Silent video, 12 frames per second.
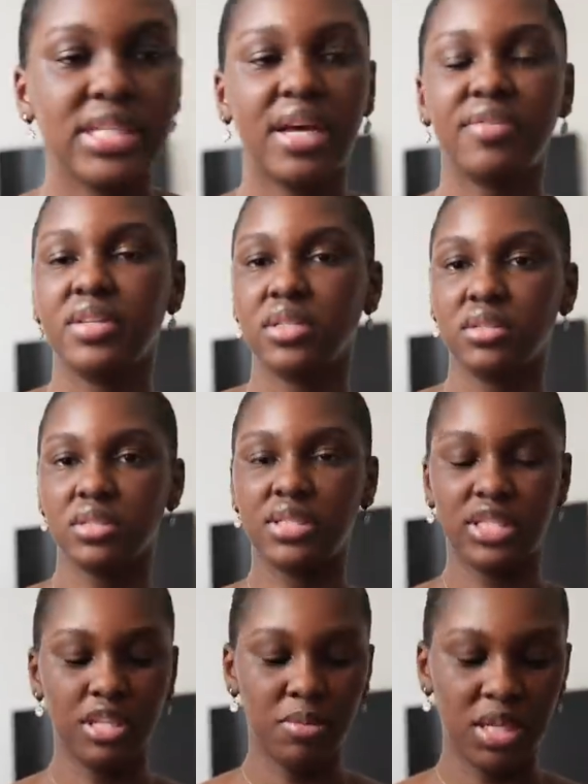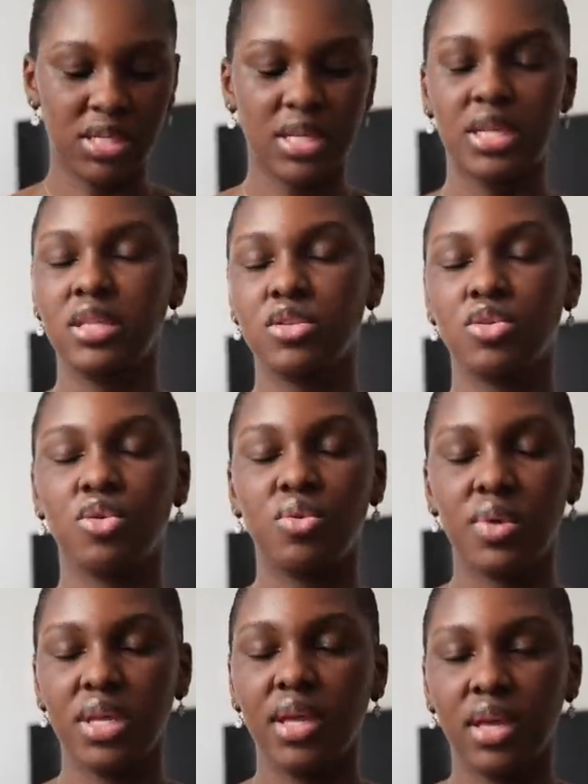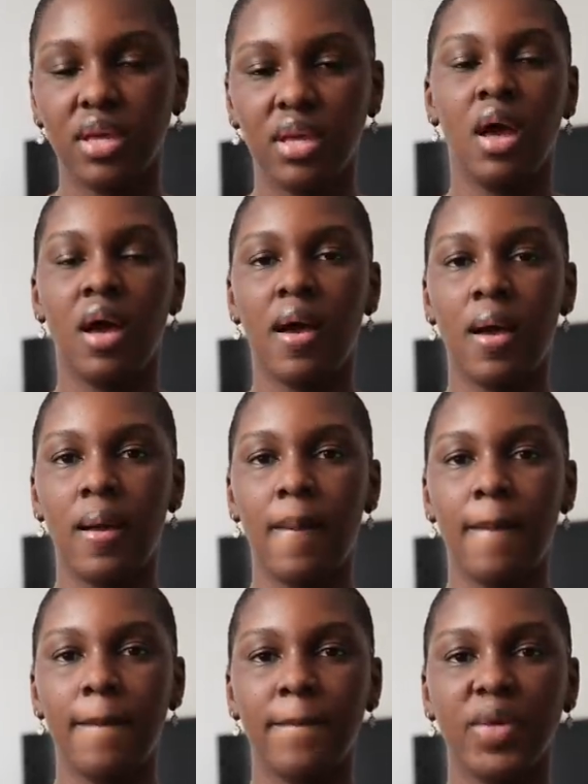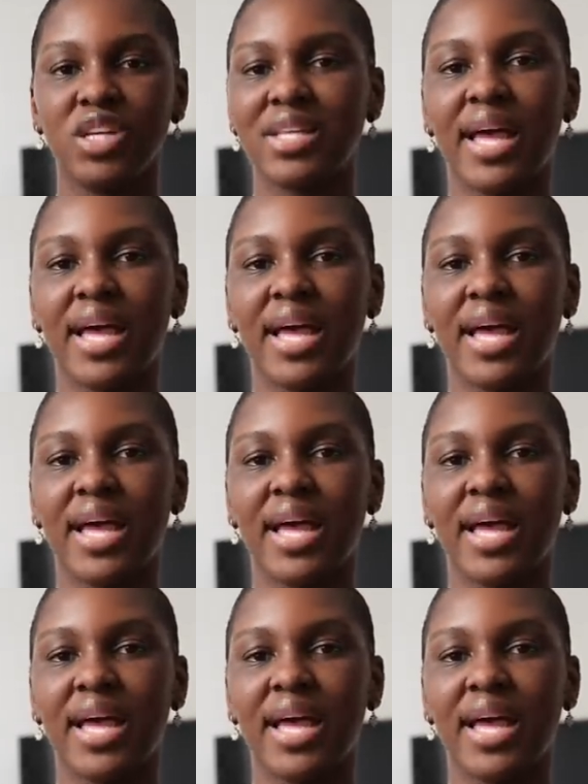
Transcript: haven't seen me study this whole week because um,